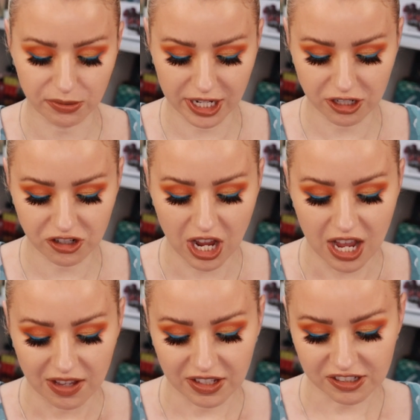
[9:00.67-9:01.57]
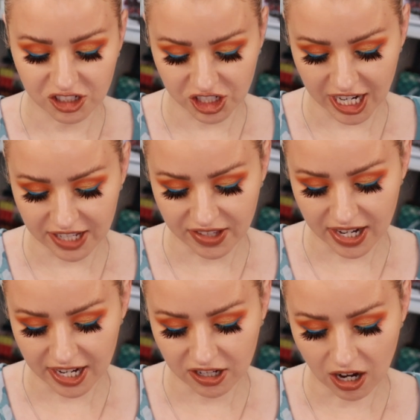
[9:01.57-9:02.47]
range. The shade that
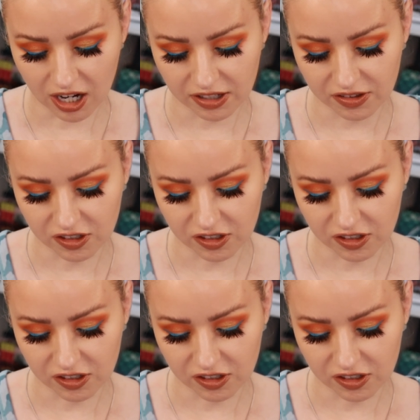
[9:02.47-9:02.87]
I got in